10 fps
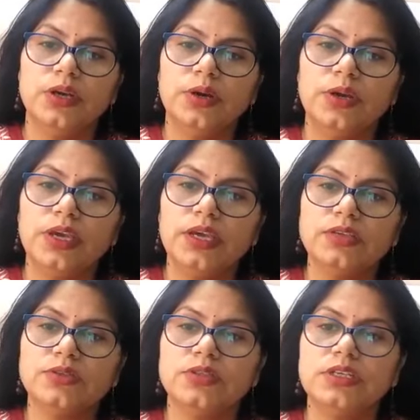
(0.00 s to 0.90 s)
Okay,
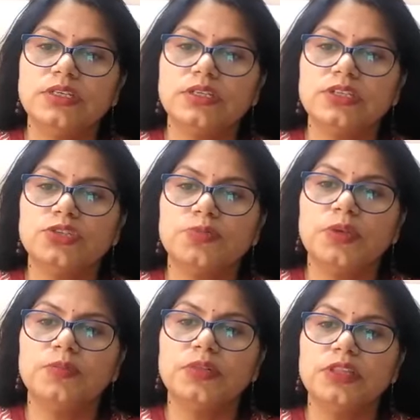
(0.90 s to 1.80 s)
so these rich
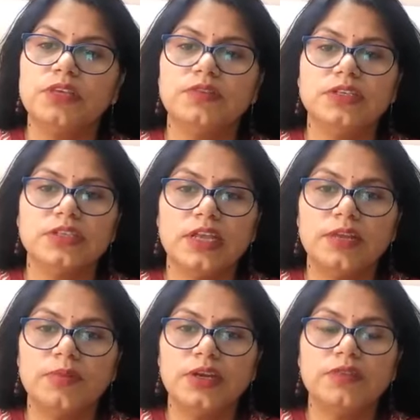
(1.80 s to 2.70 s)
people, they were
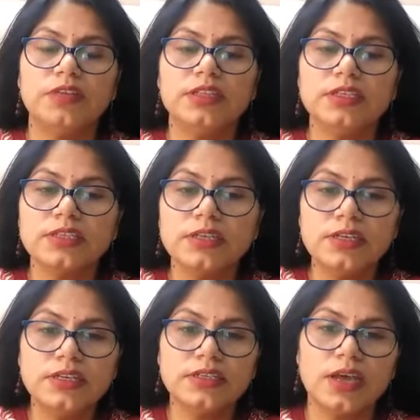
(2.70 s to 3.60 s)
celebrated. When this
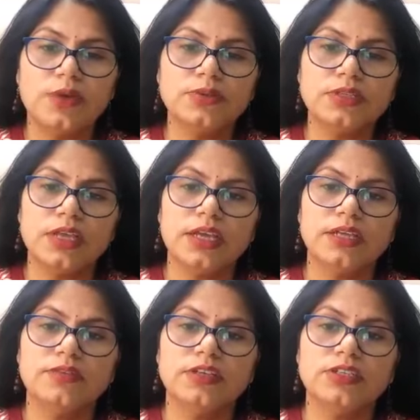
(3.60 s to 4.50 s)
girl is
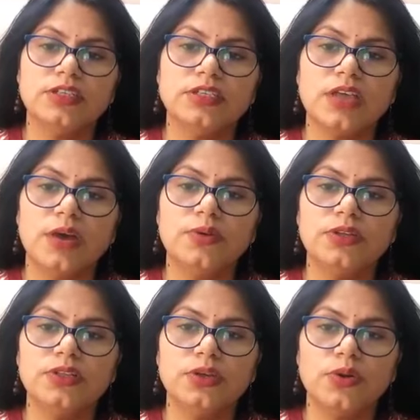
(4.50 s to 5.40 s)
outside, when she is out
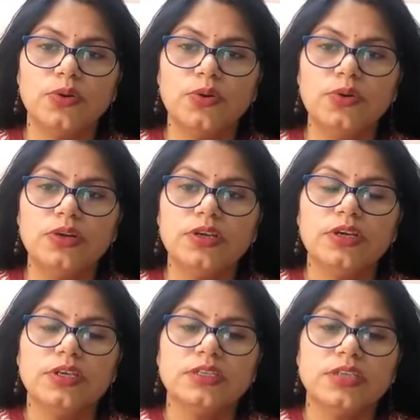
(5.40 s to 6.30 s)
in the cold,
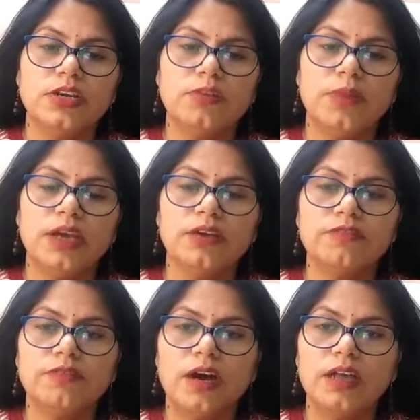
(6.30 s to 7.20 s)
sent by her
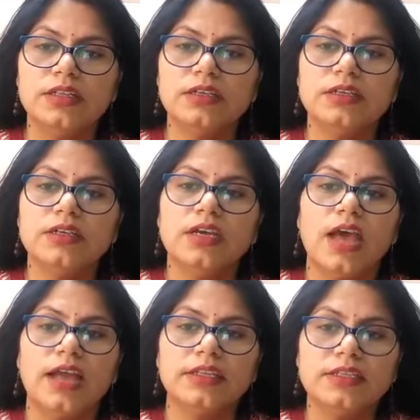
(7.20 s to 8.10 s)
father,
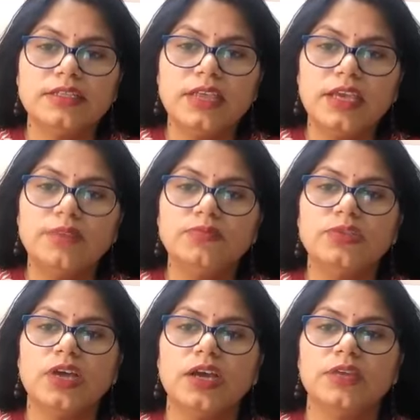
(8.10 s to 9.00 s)
at the same
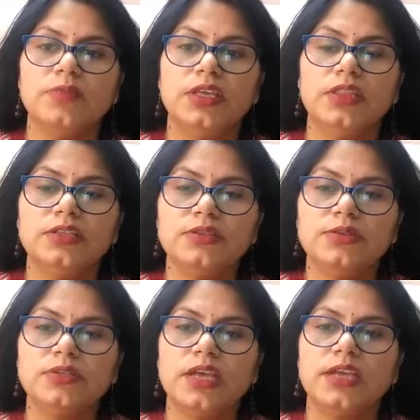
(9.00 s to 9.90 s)
time in the
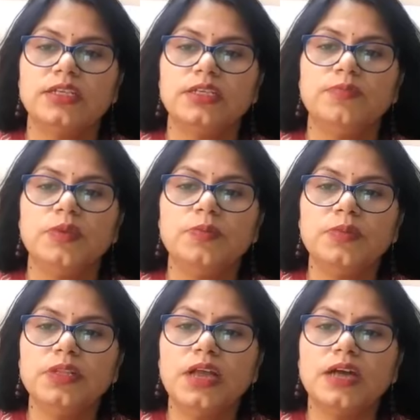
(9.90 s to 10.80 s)
society,
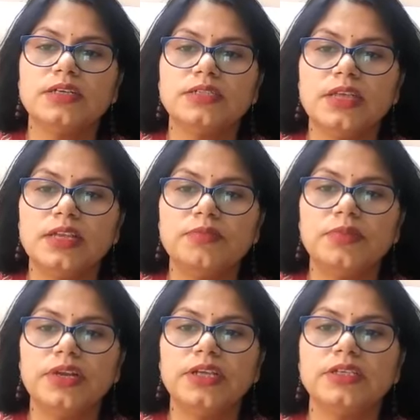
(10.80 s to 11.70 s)
people are
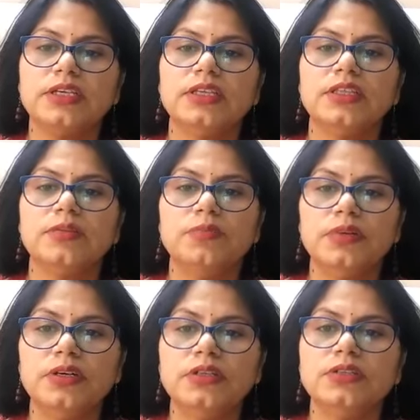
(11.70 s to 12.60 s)
celebrating the
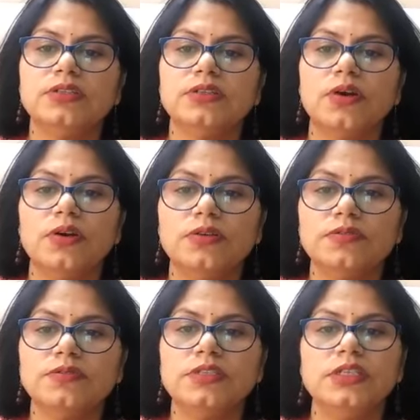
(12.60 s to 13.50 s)
birth of
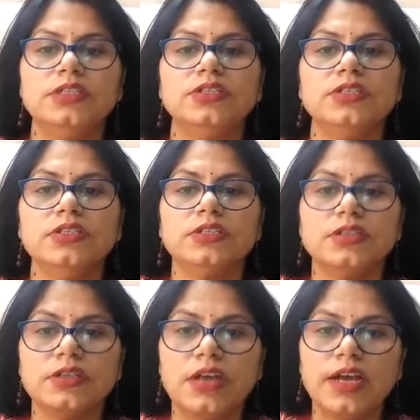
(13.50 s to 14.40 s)
the
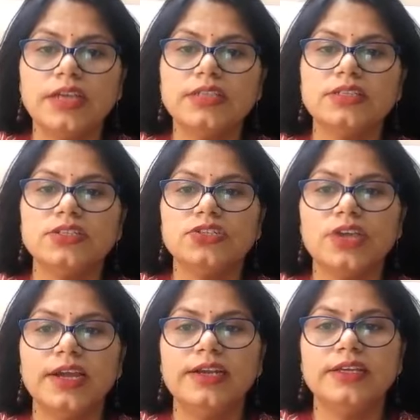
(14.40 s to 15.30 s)
Christ
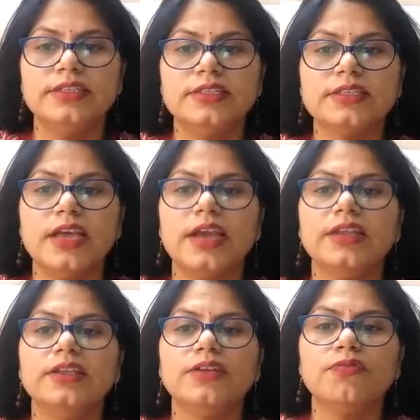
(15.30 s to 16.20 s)
child
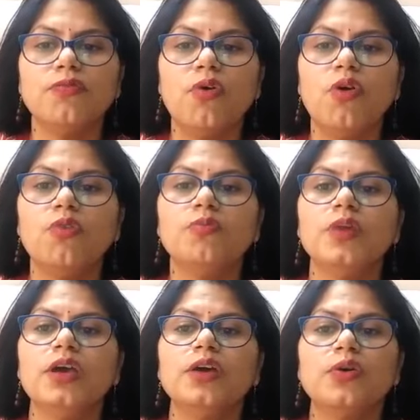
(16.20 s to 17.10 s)
inside their warm
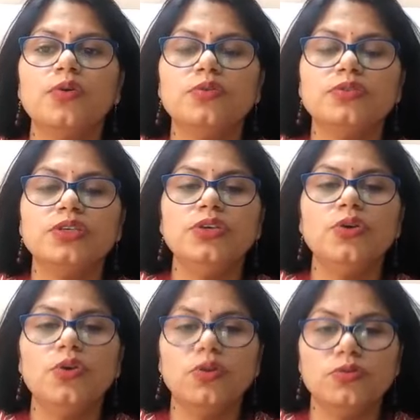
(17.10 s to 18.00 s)
cozy
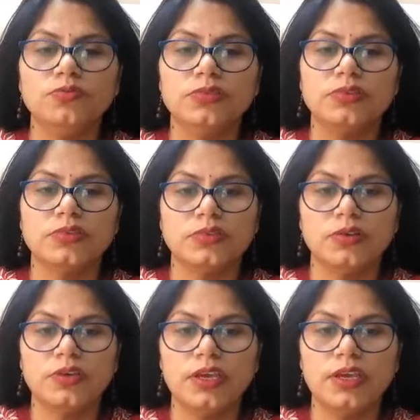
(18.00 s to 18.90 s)
homes,
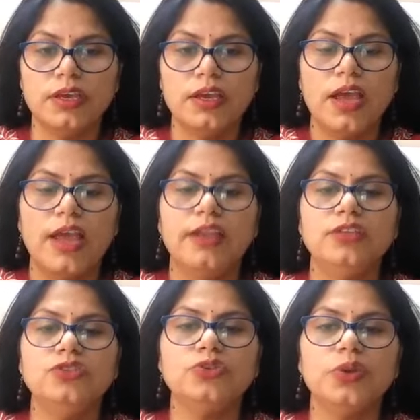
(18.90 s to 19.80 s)
okay, and
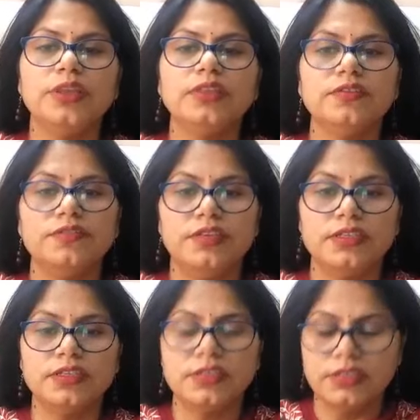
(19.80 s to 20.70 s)
enjoying the
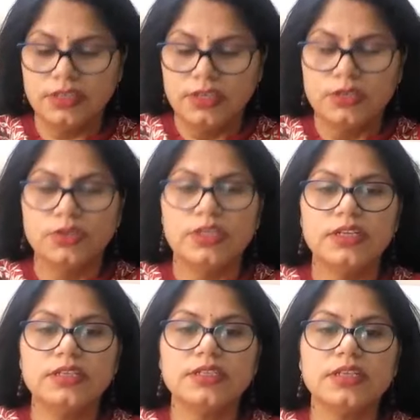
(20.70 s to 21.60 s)
feast. So
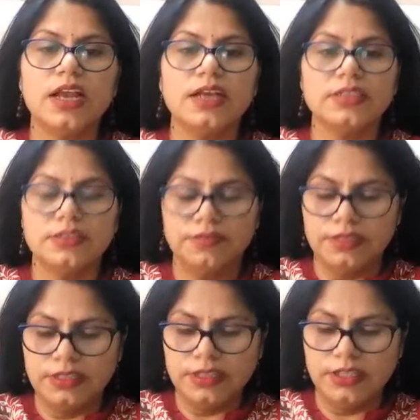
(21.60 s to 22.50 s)
there is class
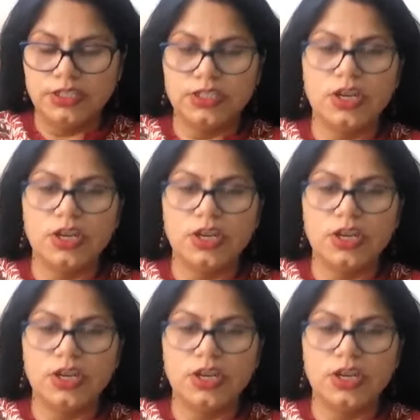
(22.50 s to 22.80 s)
differentiation.